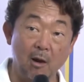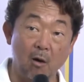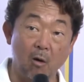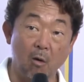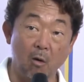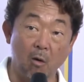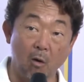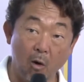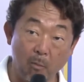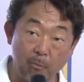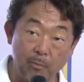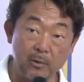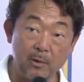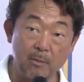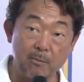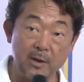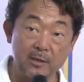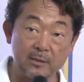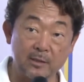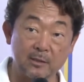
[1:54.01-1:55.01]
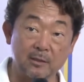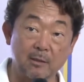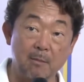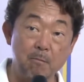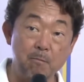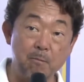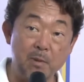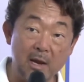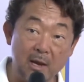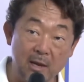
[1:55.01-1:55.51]
open the business,
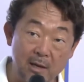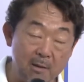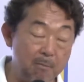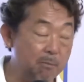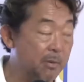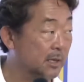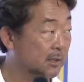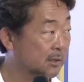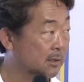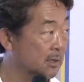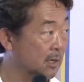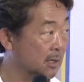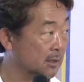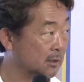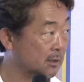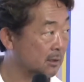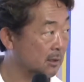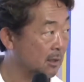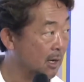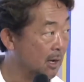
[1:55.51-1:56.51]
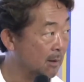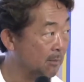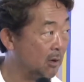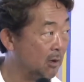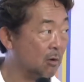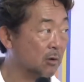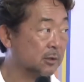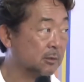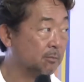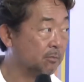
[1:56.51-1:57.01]
be in a business,
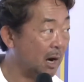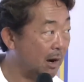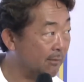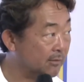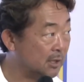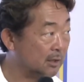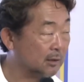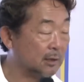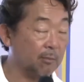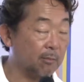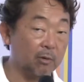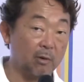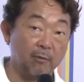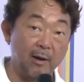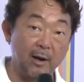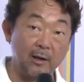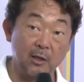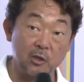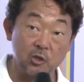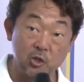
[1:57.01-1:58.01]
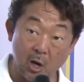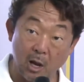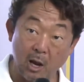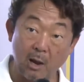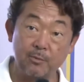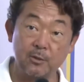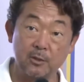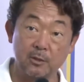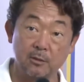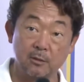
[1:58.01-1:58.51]
because private sector provide the
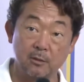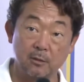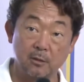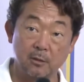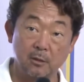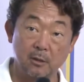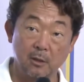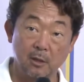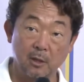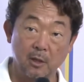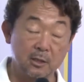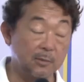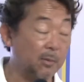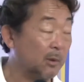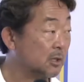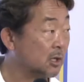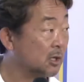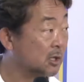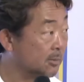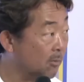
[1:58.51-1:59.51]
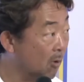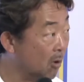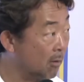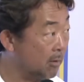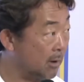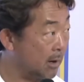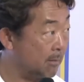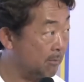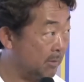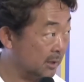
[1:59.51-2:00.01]
jobs, especially small
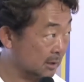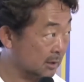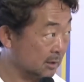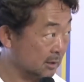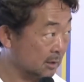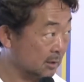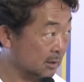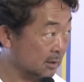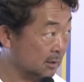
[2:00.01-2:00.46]
businesses.